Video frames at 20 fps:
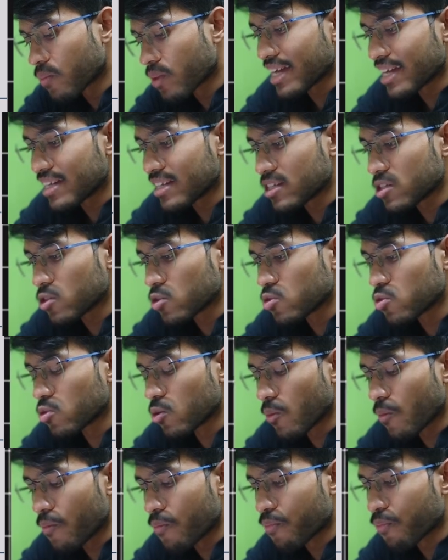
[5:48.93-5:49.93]
into.
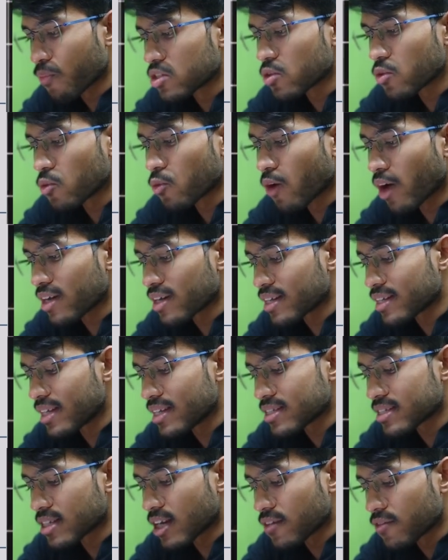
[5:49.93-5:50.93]
So what
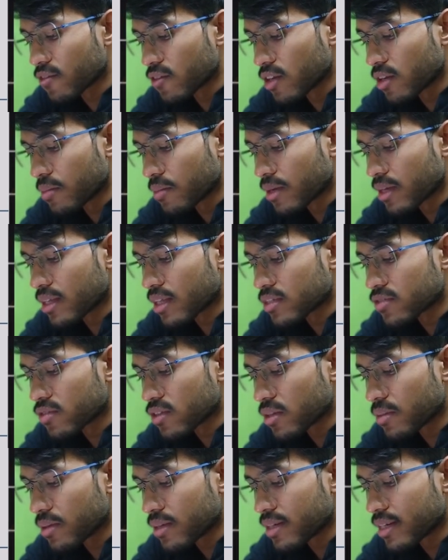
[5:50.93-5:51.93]
this term will be? This
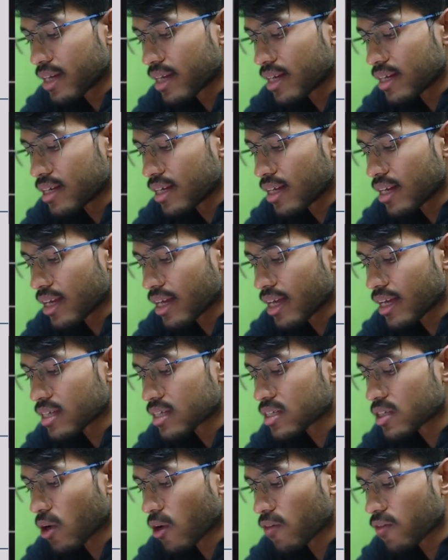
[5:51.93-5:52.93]
will be del
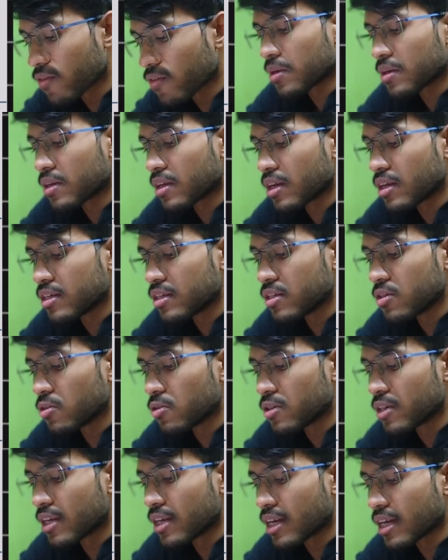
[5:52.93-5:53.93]
x of del u
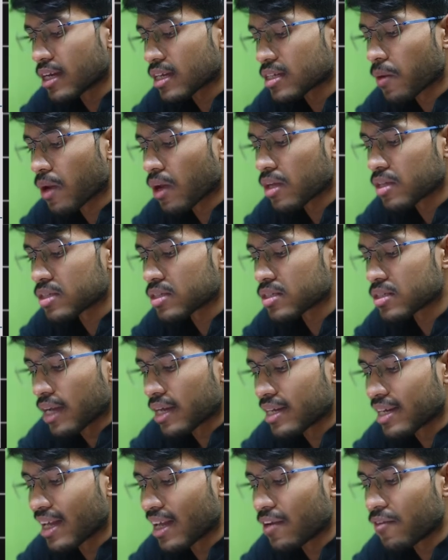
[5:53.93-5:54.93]
del x plus
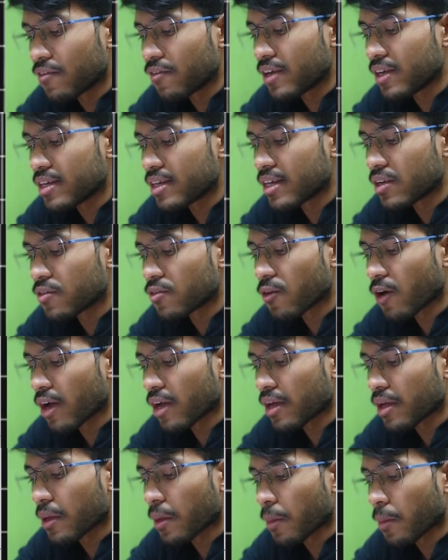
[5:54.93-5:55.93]
del v del
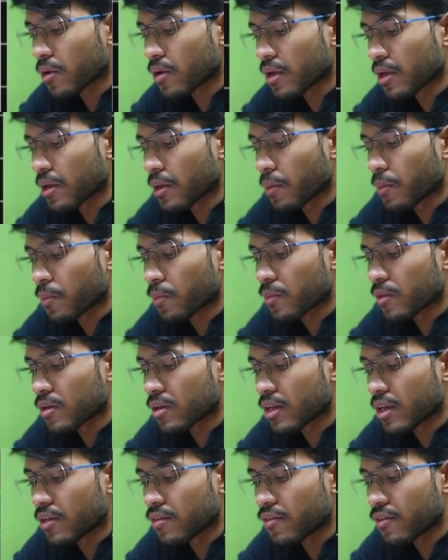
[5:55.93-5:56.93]
y. Okay,
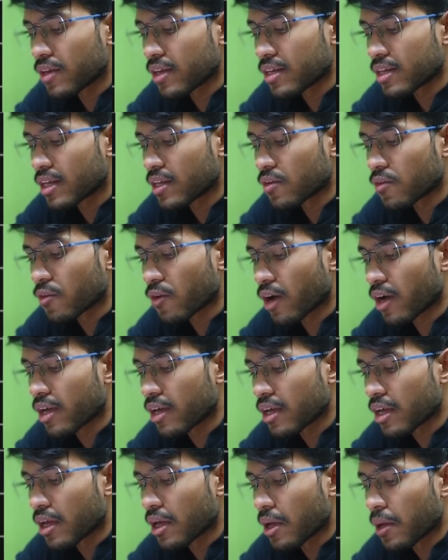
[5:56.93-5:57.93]
del v del y
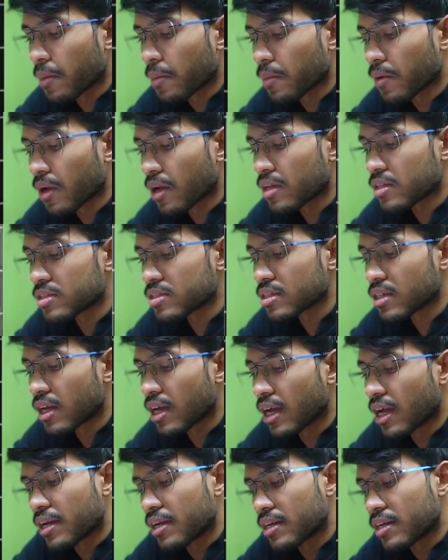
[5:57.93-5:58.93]
plus
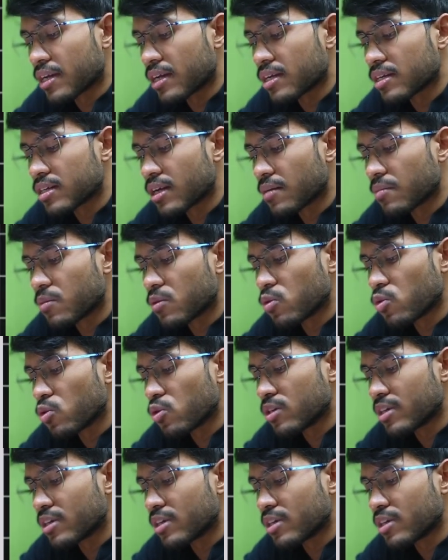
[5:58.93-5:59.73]
del w